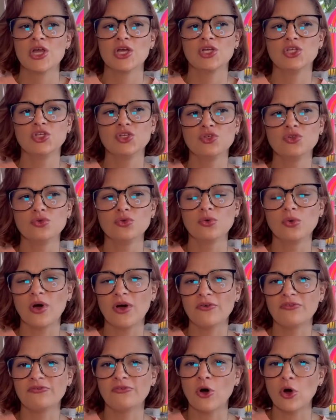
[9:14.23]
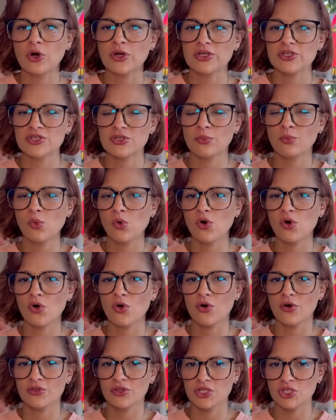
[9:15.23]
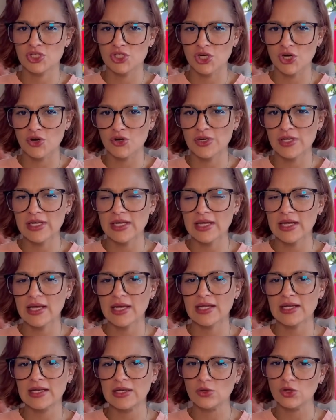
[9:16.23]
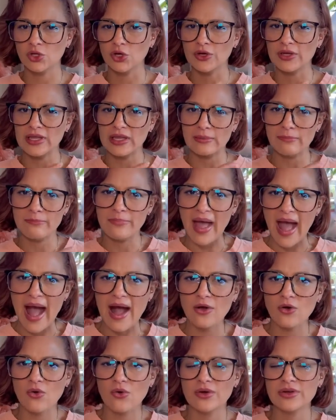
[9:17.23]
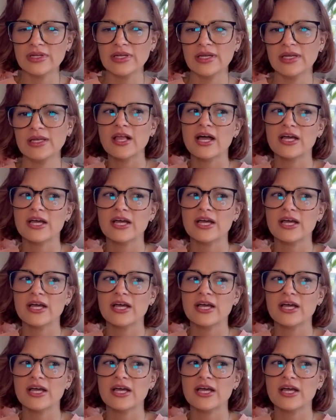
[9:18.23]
You focus more on the journey and looking back on it.